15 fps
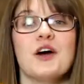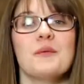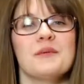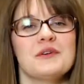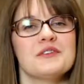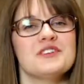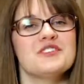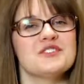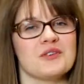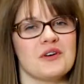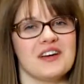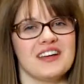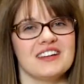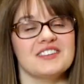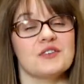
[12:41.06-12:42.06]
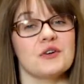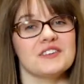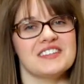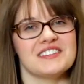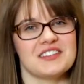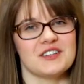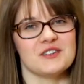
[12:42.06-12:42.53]
hope you're enjoying
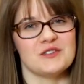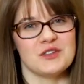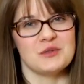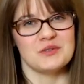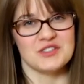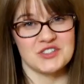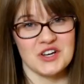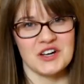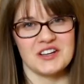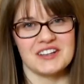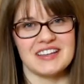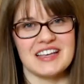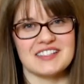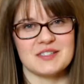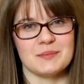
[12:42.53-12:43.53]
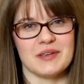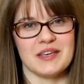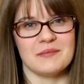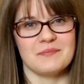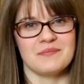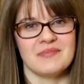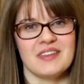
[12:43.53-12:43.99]
Goldie's interview with John Gillispie.
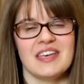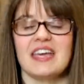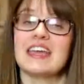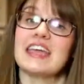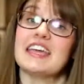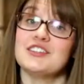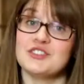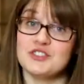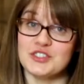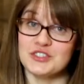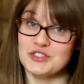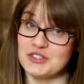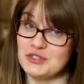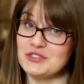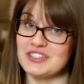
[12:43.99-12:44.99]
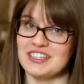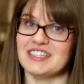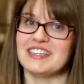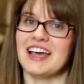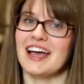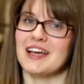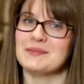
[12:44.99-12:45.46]
In case you just tuned in,
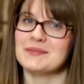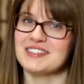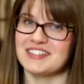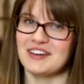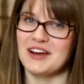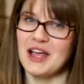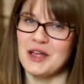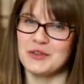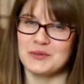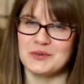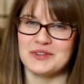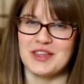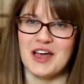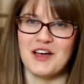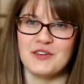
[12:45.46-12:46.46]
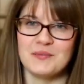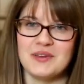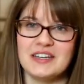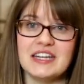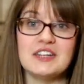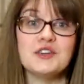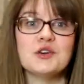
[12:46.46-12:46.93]
I'm Sarah Ellsworth
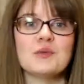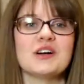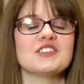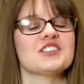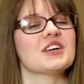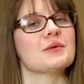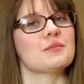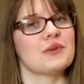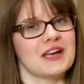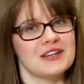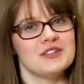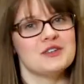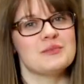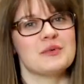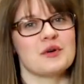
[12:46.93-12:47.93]
Hoffman, and you're watching a brand new